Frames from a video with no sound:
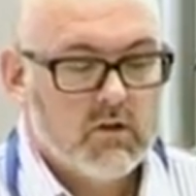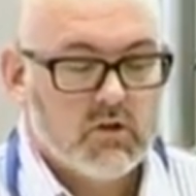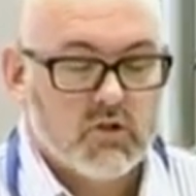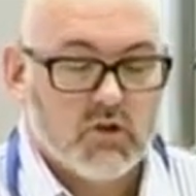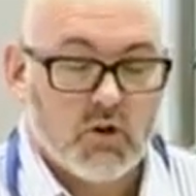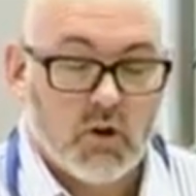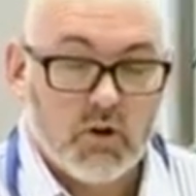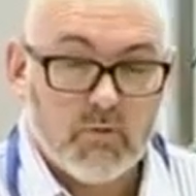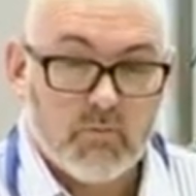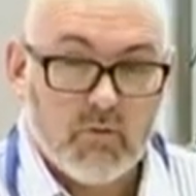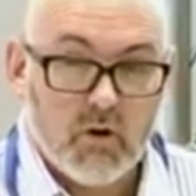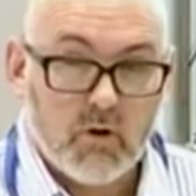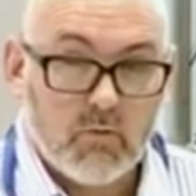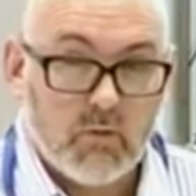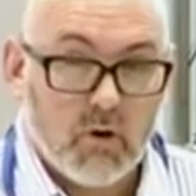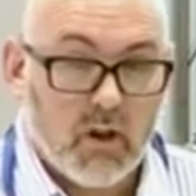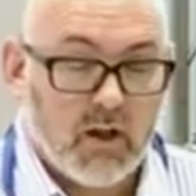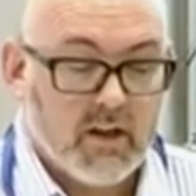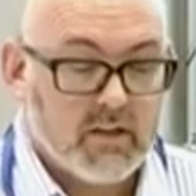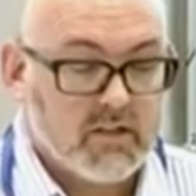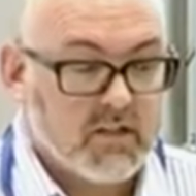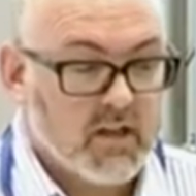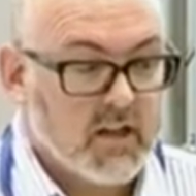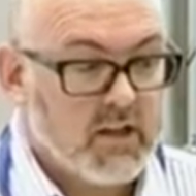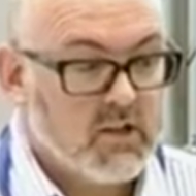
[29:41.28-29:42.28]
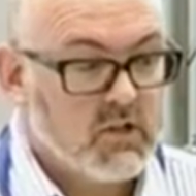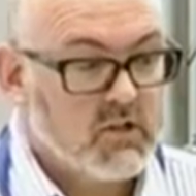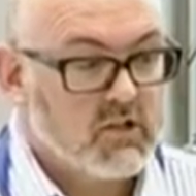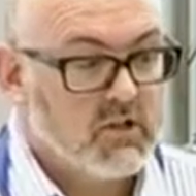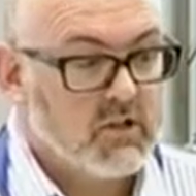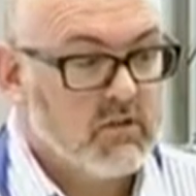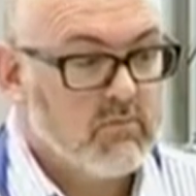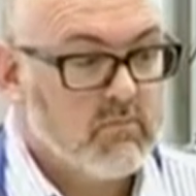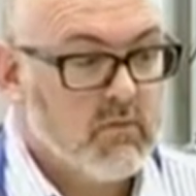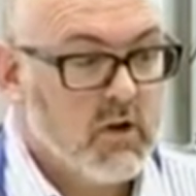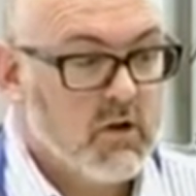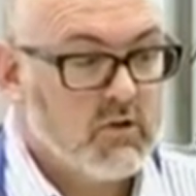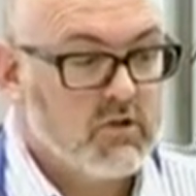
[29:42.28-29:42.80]
Joint
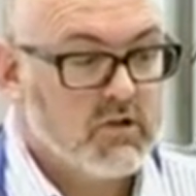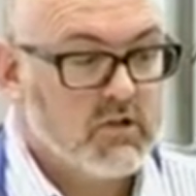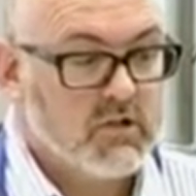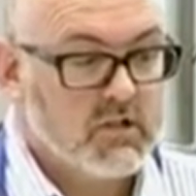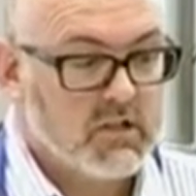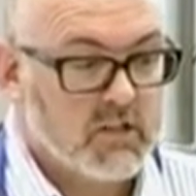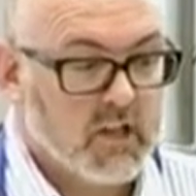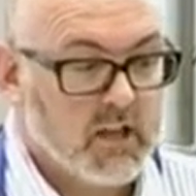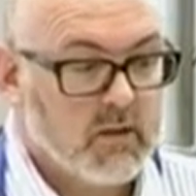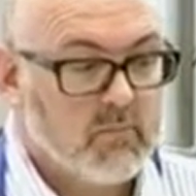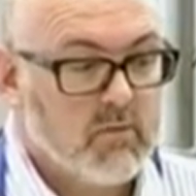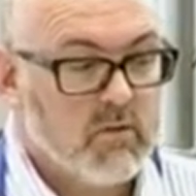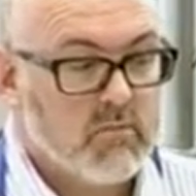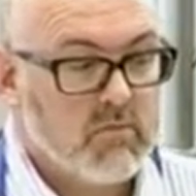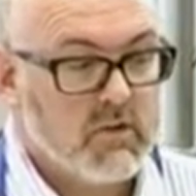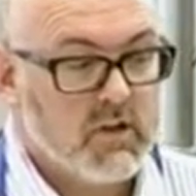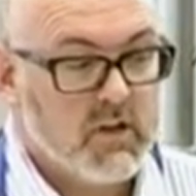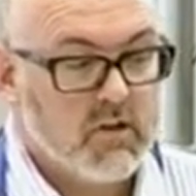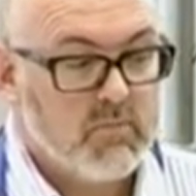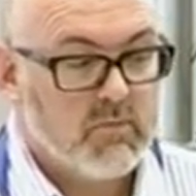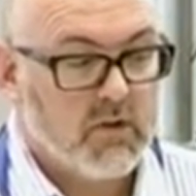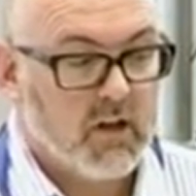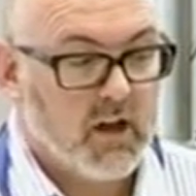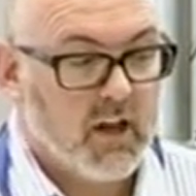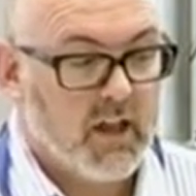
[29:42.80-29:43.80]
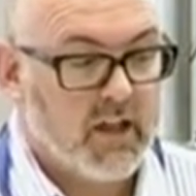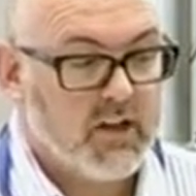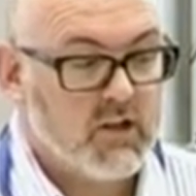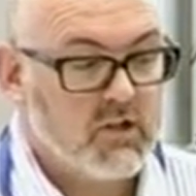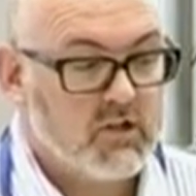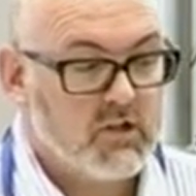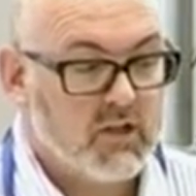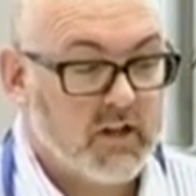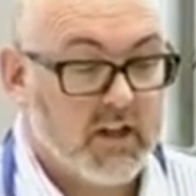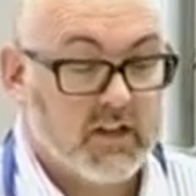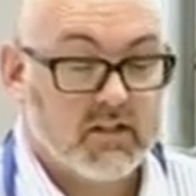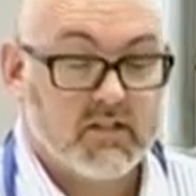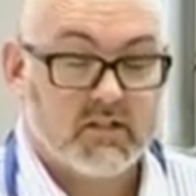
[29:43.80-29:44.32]
mobilisation, motion segment
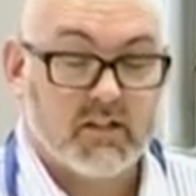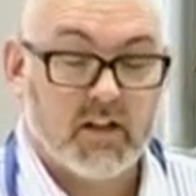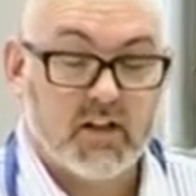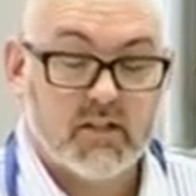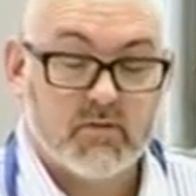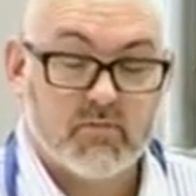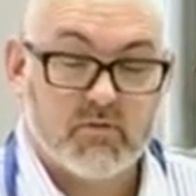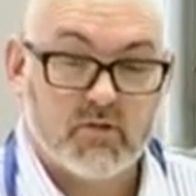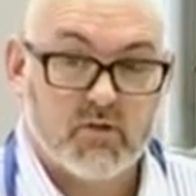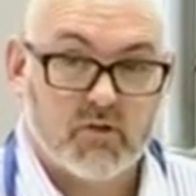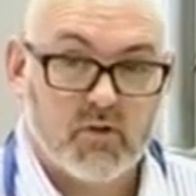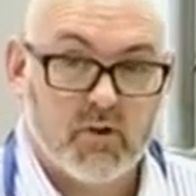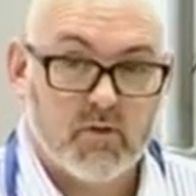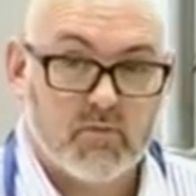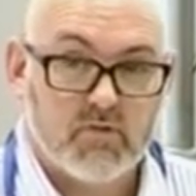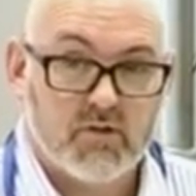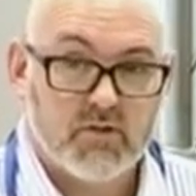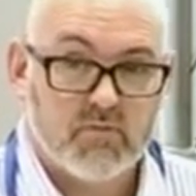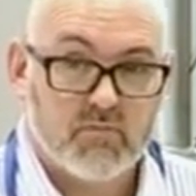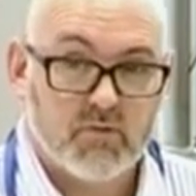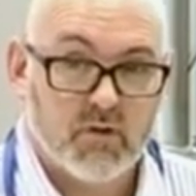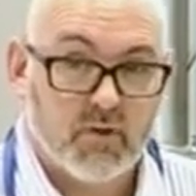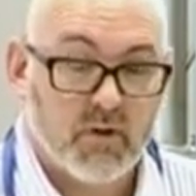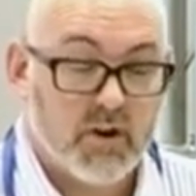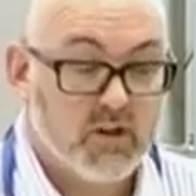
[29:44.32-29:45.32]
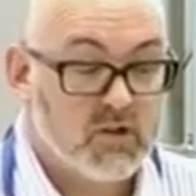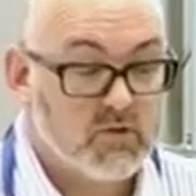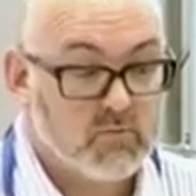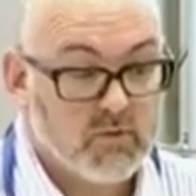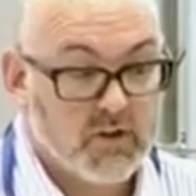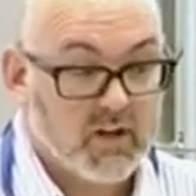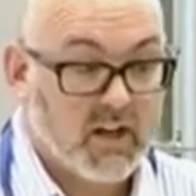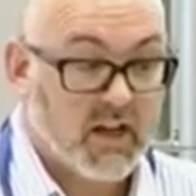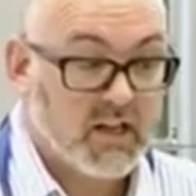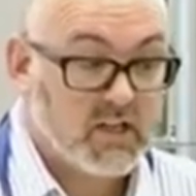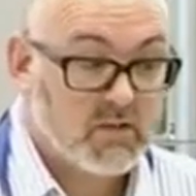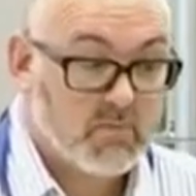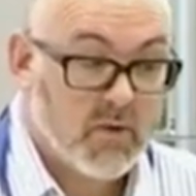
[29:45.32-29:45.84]
manipulation, exercise prescription and progression,
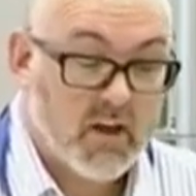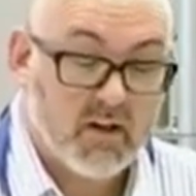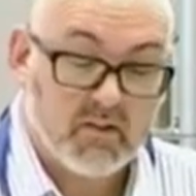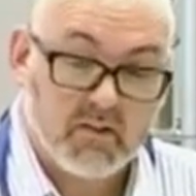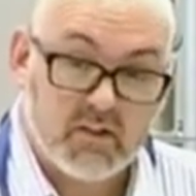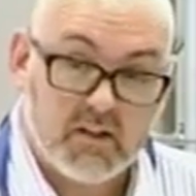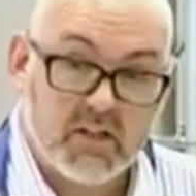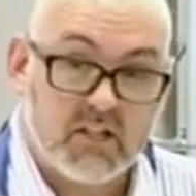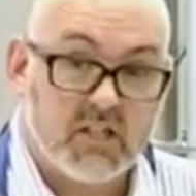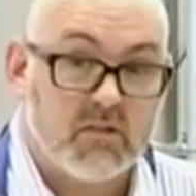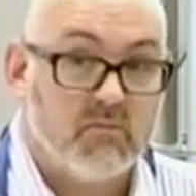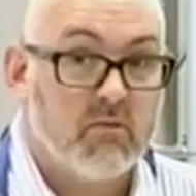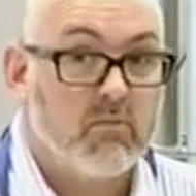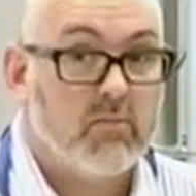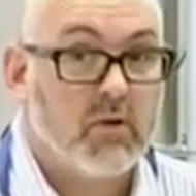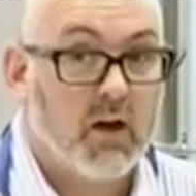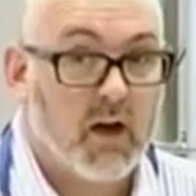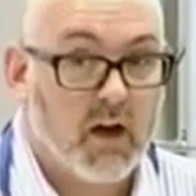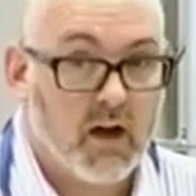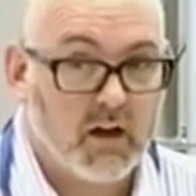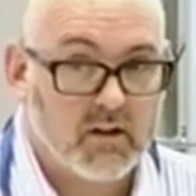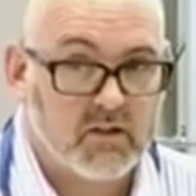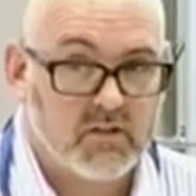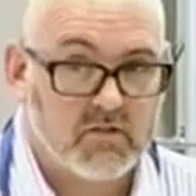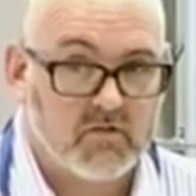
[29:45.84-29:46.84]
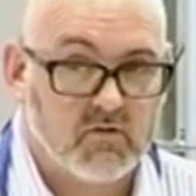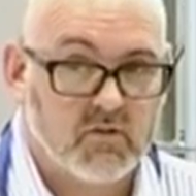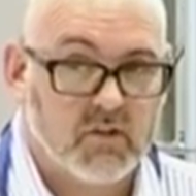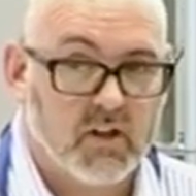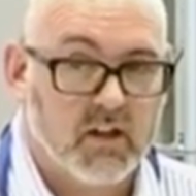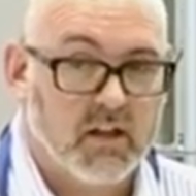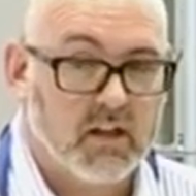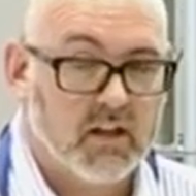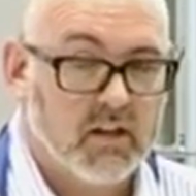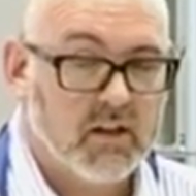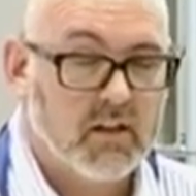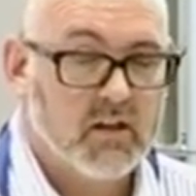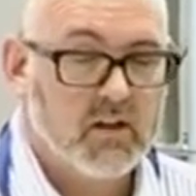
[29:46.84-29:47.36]
we'd expect these to be part of
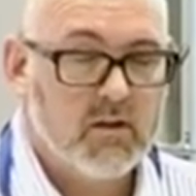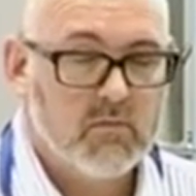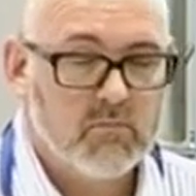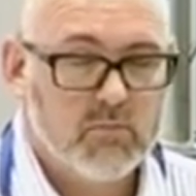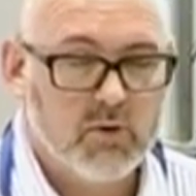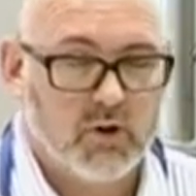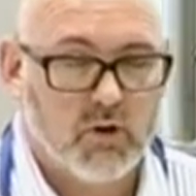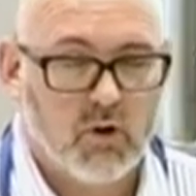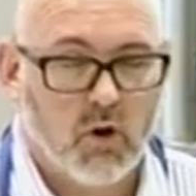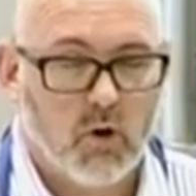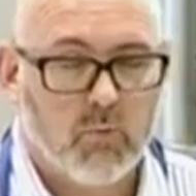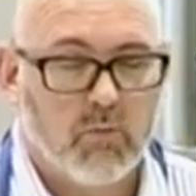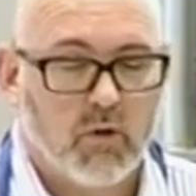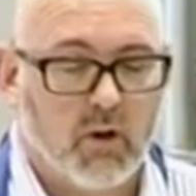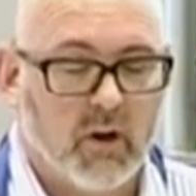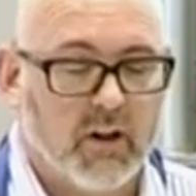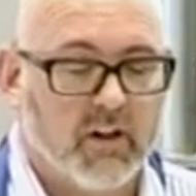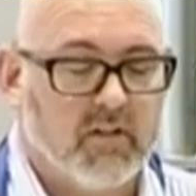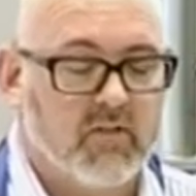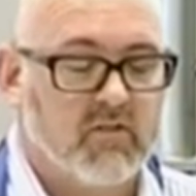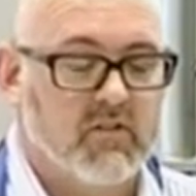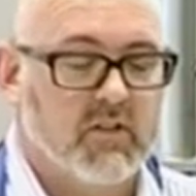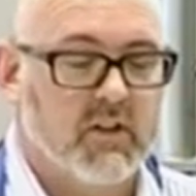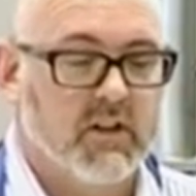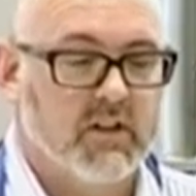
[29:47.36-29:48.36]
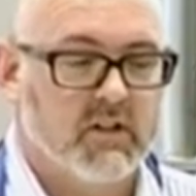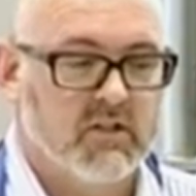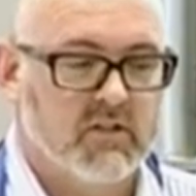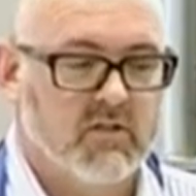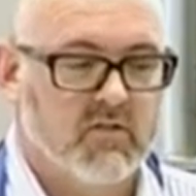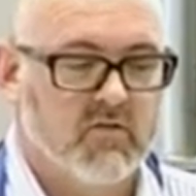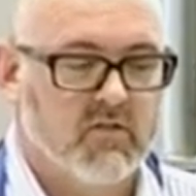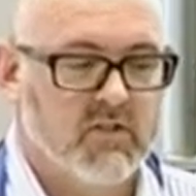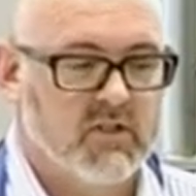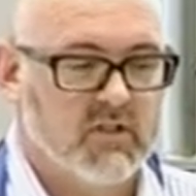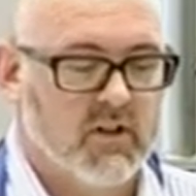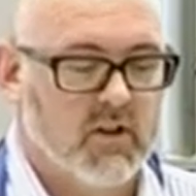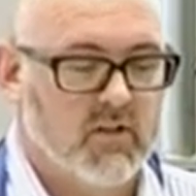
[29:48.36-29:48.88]
the panoply of things that
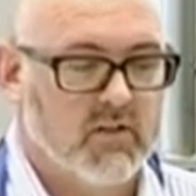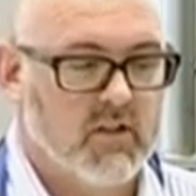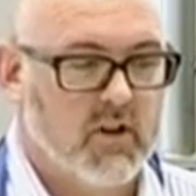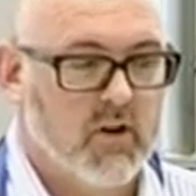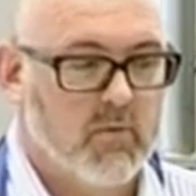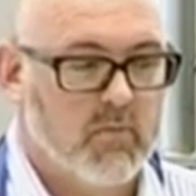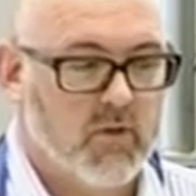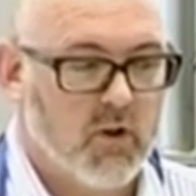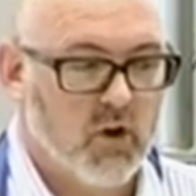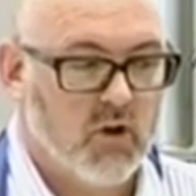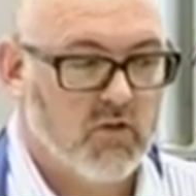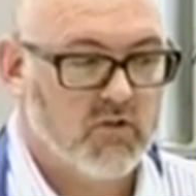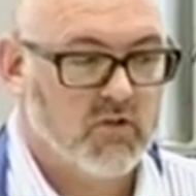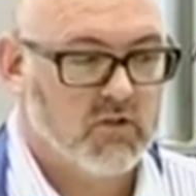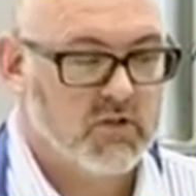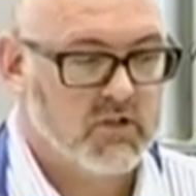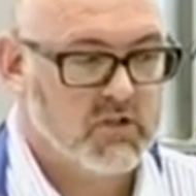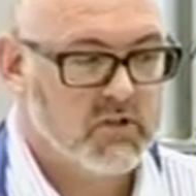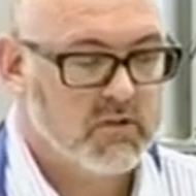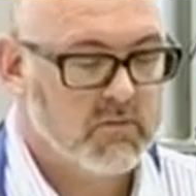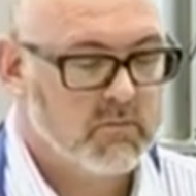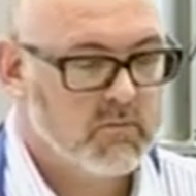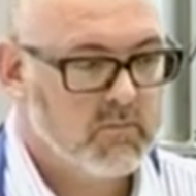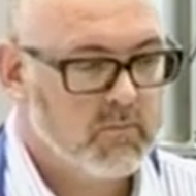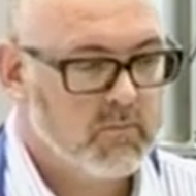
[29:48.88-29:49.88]
physiotherapy offers.